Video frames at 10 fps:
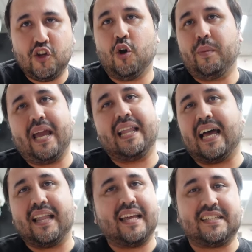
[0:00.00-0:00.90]
You know me. I,
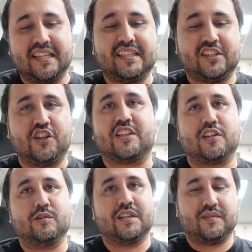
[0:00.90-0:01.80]
I, like TCG
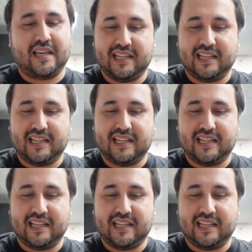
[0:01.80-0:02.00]
exclusives.